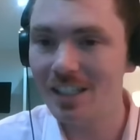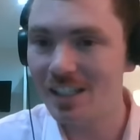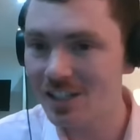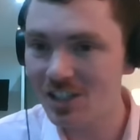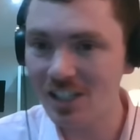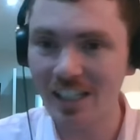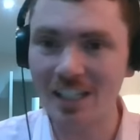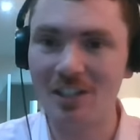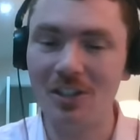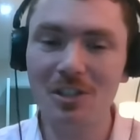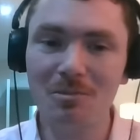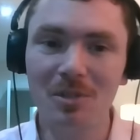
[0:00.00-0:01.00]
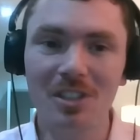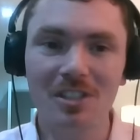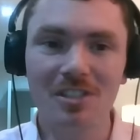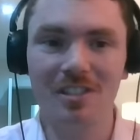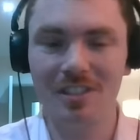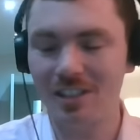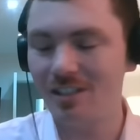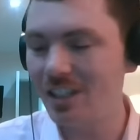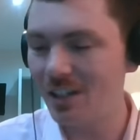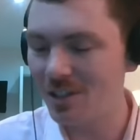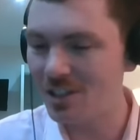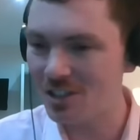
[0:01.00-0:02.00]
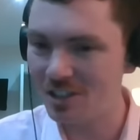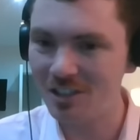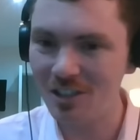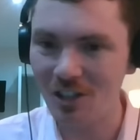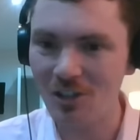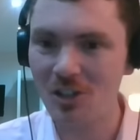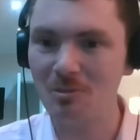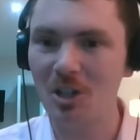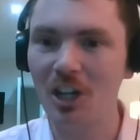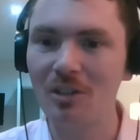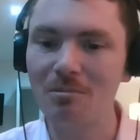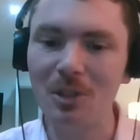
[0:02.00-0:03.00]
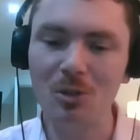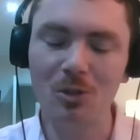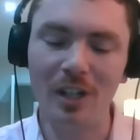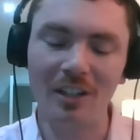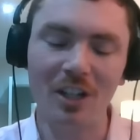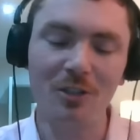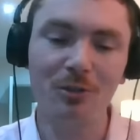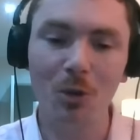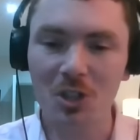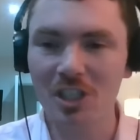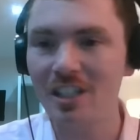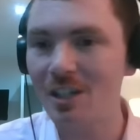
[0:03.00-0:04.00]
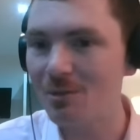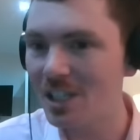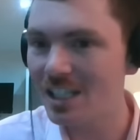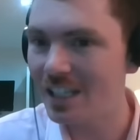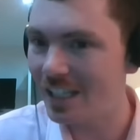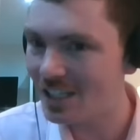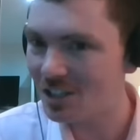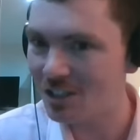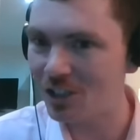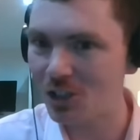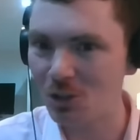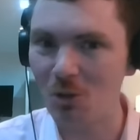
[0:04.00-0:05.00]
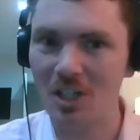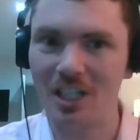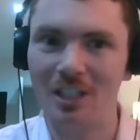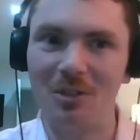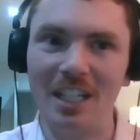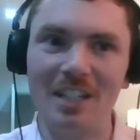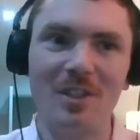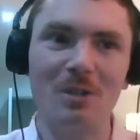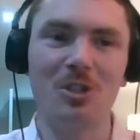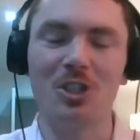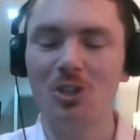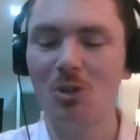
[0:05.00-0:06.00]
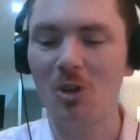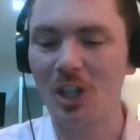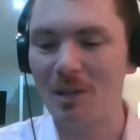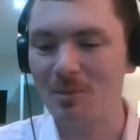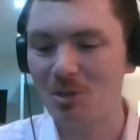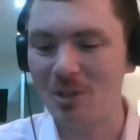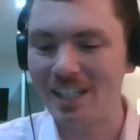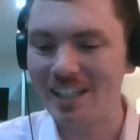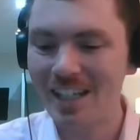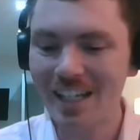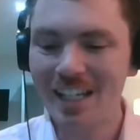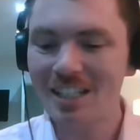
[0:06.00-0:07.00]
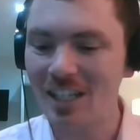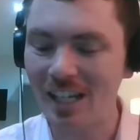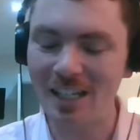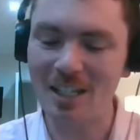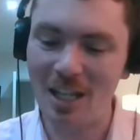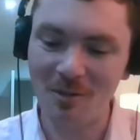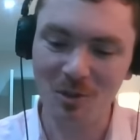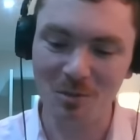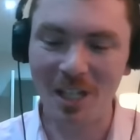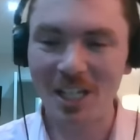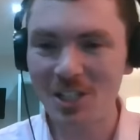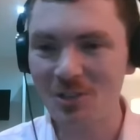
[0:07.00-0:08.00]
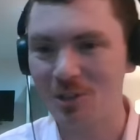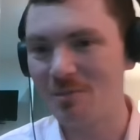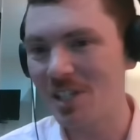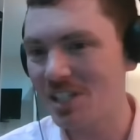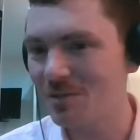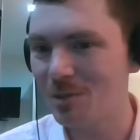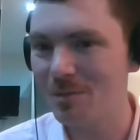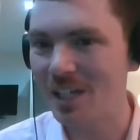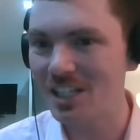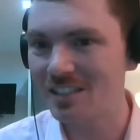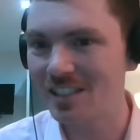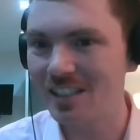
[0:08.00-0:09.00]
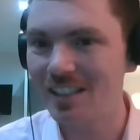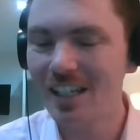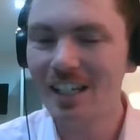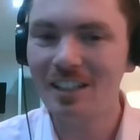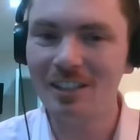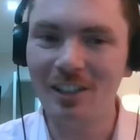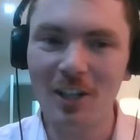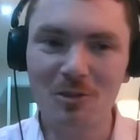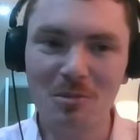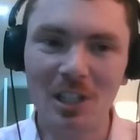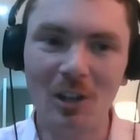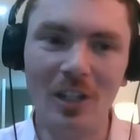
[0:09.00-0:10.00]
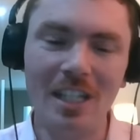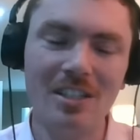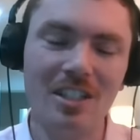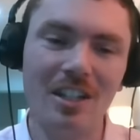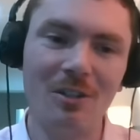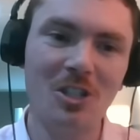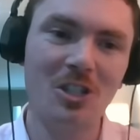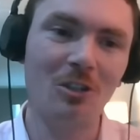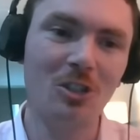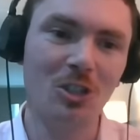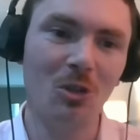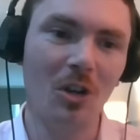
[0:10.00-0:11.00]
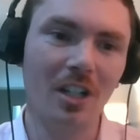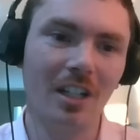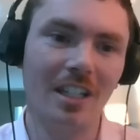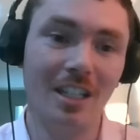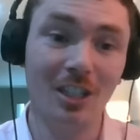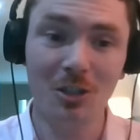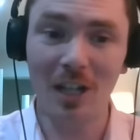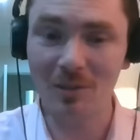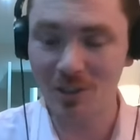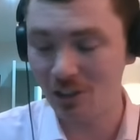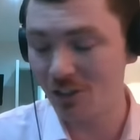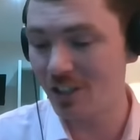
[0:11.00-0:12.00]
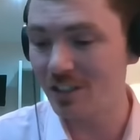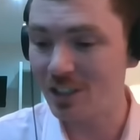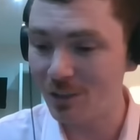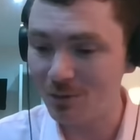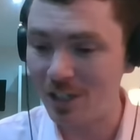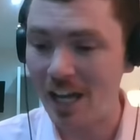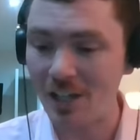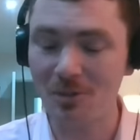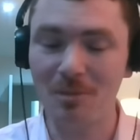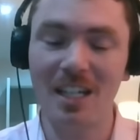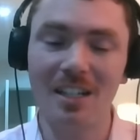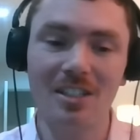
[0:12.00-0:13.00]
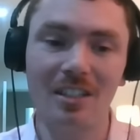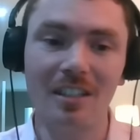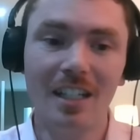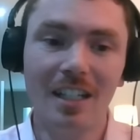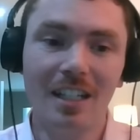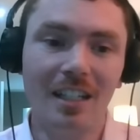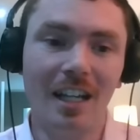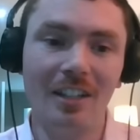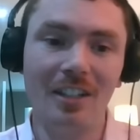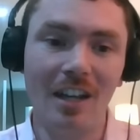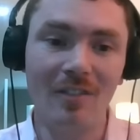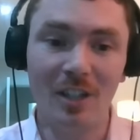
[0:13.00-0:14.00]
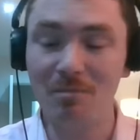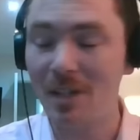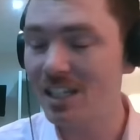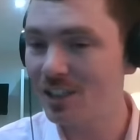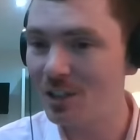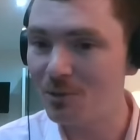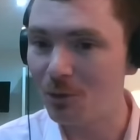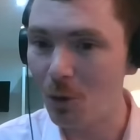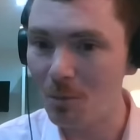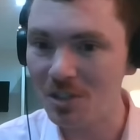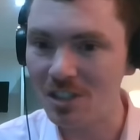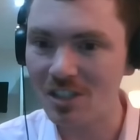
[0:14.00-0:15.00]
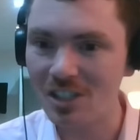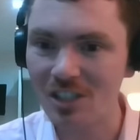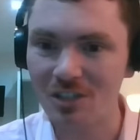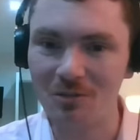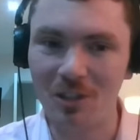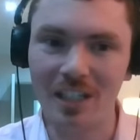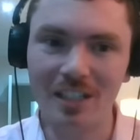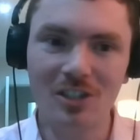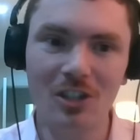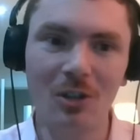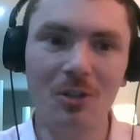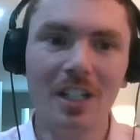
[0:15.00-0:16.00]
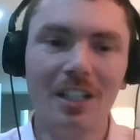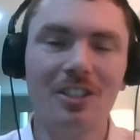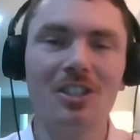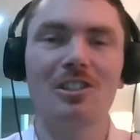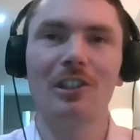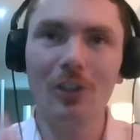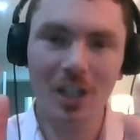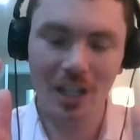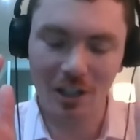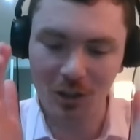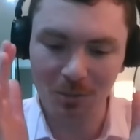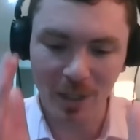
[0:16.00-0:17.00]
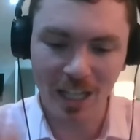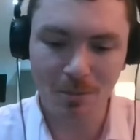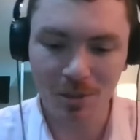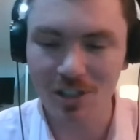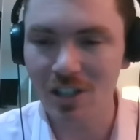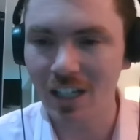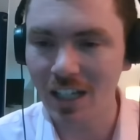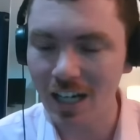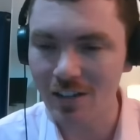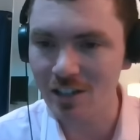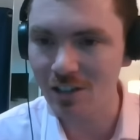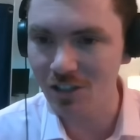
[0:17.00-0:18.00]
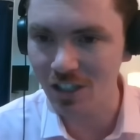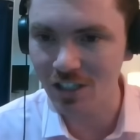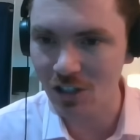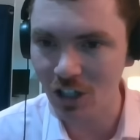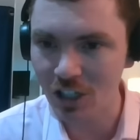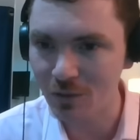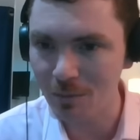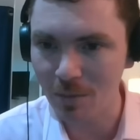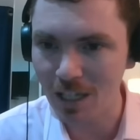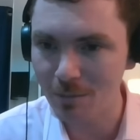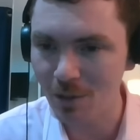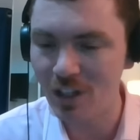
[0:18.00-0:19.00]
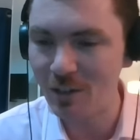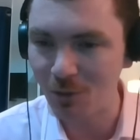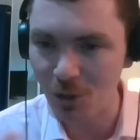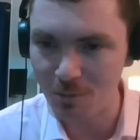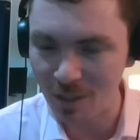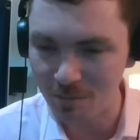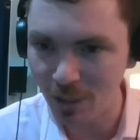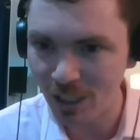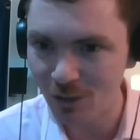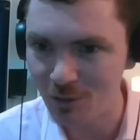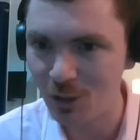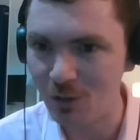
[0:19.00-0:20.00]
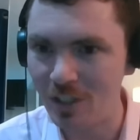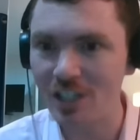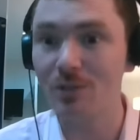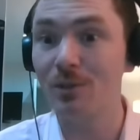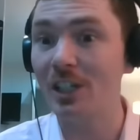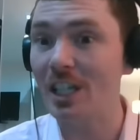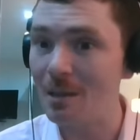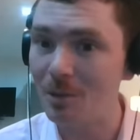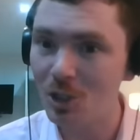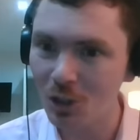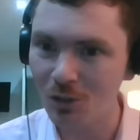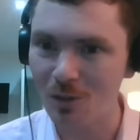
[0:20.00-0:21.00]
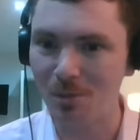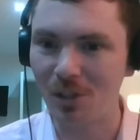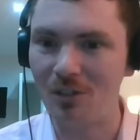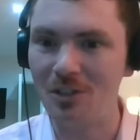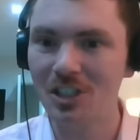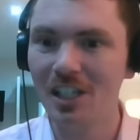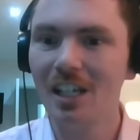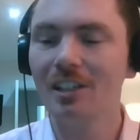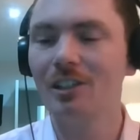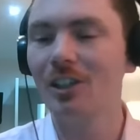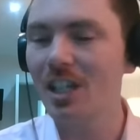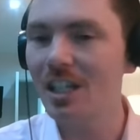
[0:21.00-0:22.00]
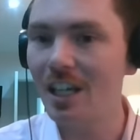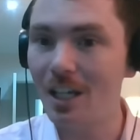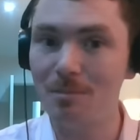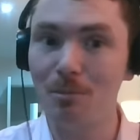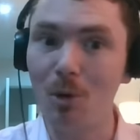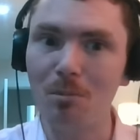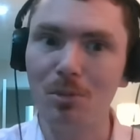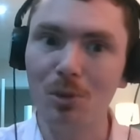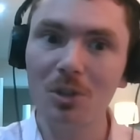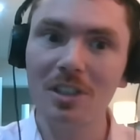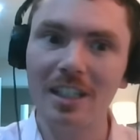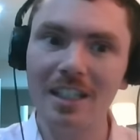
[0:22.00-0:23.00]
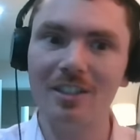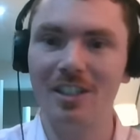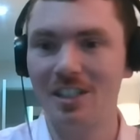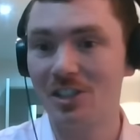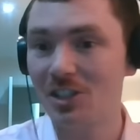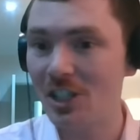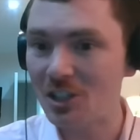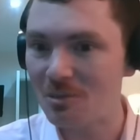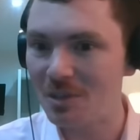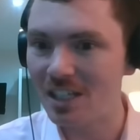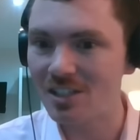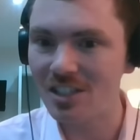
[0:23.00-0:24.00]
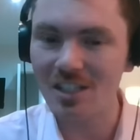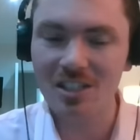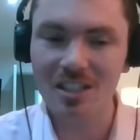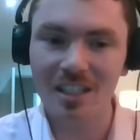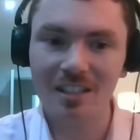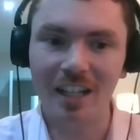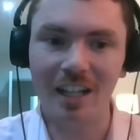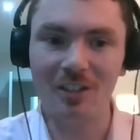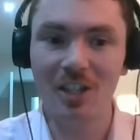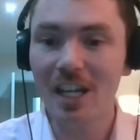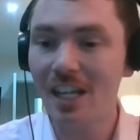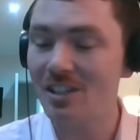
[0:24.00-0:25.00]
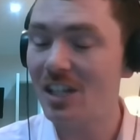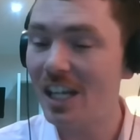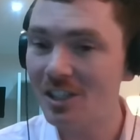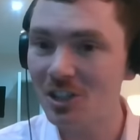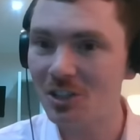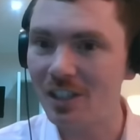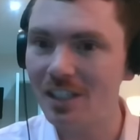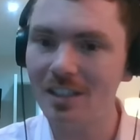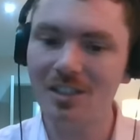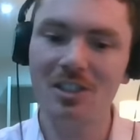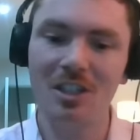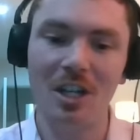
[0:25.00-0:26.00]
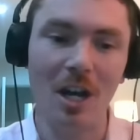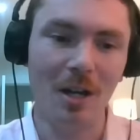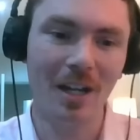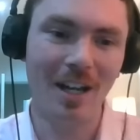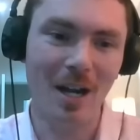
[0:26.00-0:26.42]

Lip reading: silliness, because there is, you know, some kind of middle ground. Unfortunately, there isn't a shortcut, right? If there was a shortcut between telling information from misinformation, then life would be a lot easier. There is no shortcut here. You have to look at different aspects and then make an informed decision, right? So just looking at the paper and saying, hey, this looks like a scientific paper, therefore it's being peer-reviewed, is a very immature approach. Looking at him more broadly and the system he exists in and his history, this is a